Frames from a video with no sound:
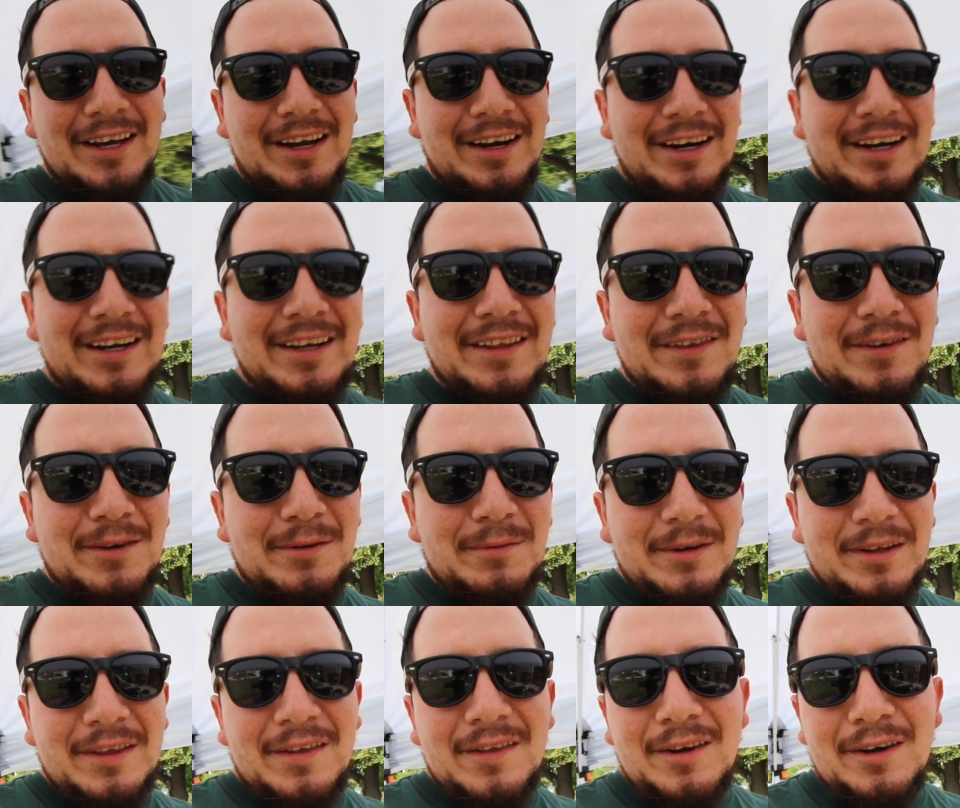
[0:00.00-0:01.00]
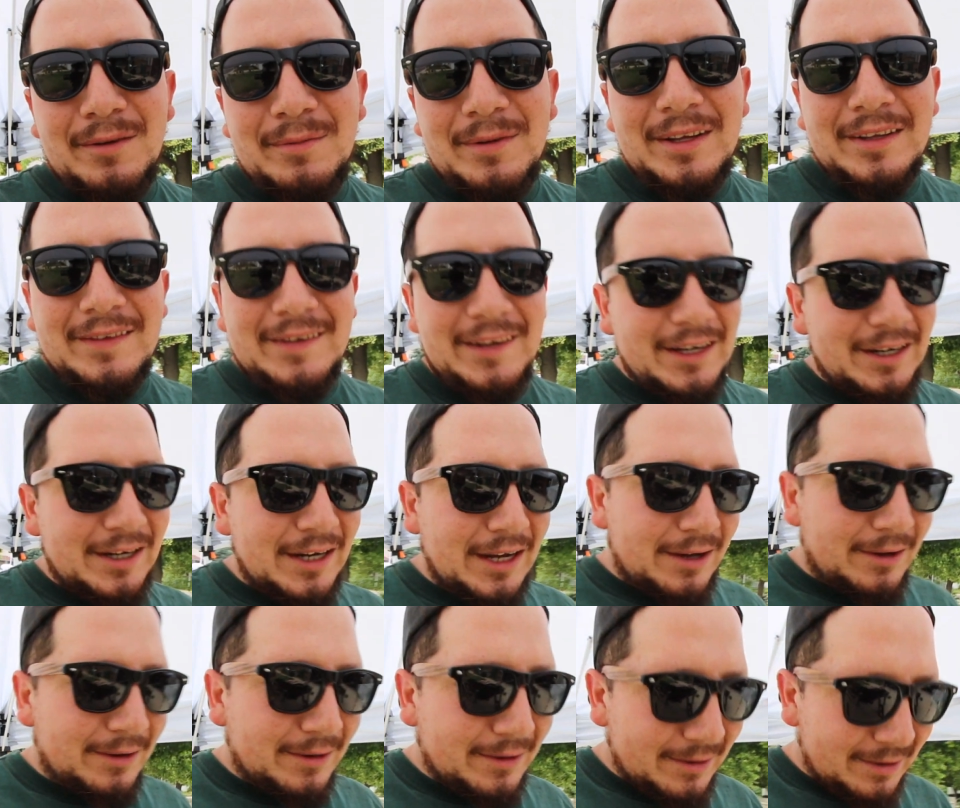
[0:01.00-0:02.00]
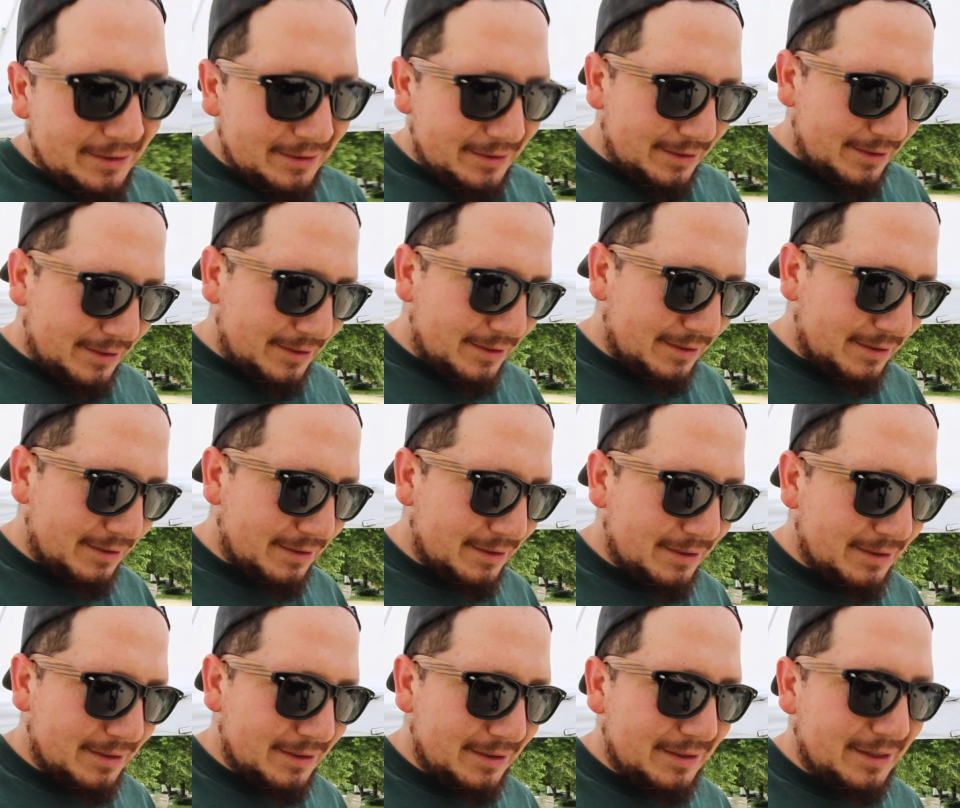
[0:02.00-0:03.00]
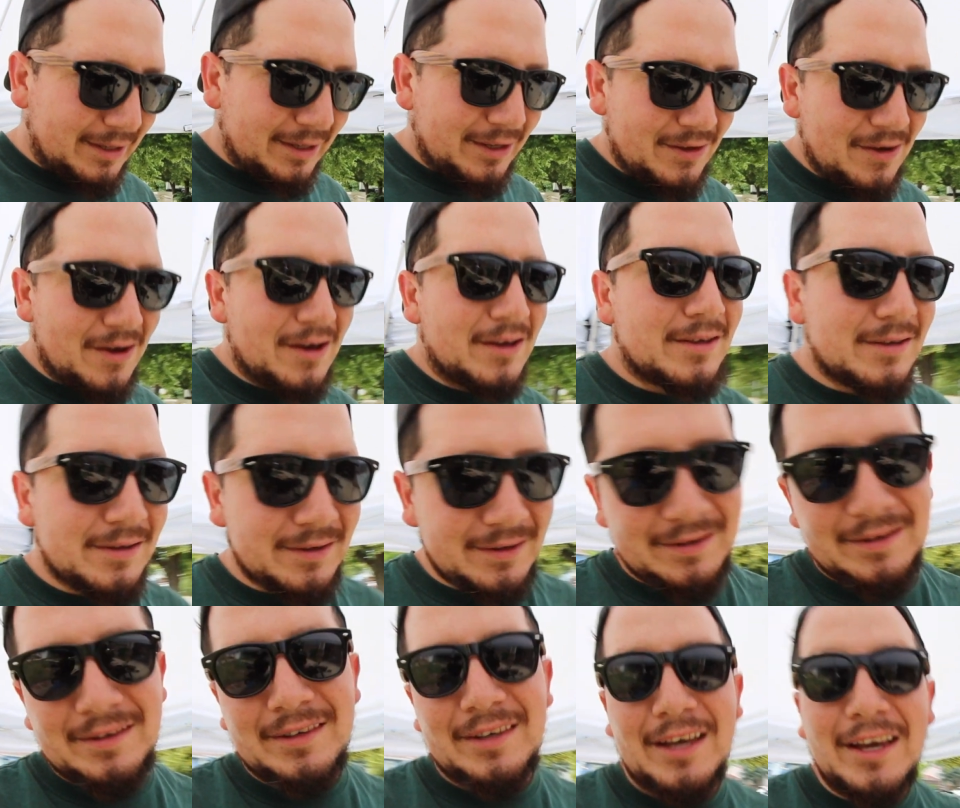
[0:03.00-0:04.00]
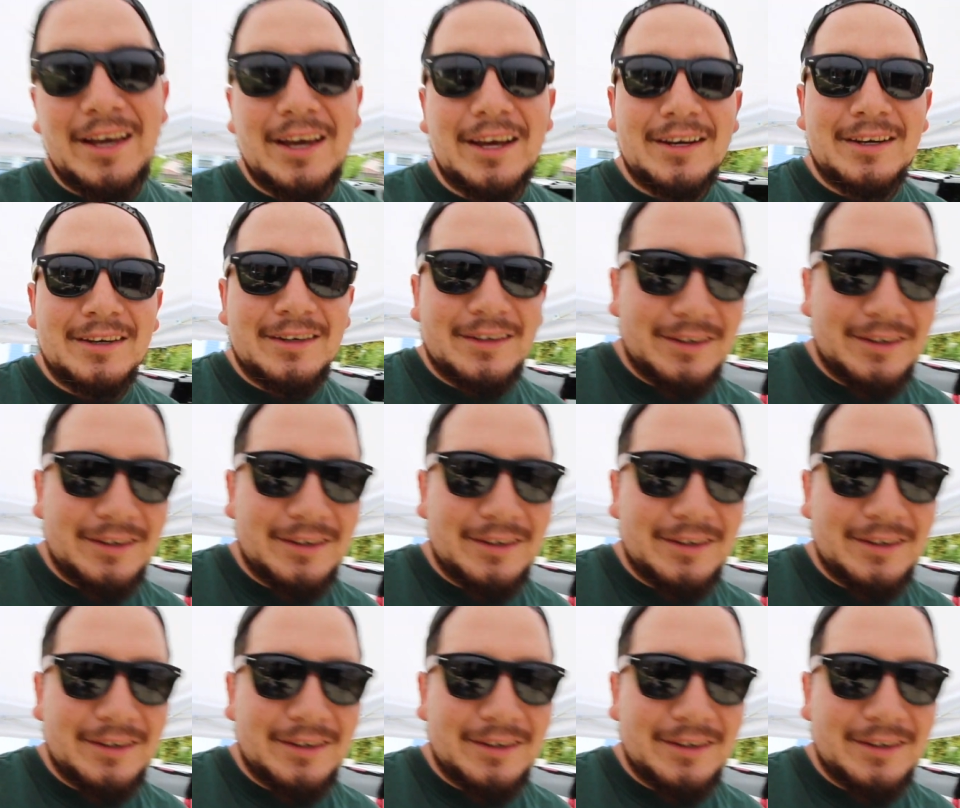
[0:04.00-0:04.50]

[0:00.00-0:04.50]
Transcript: Alright, so I'm going to start by taking out the exhaust again.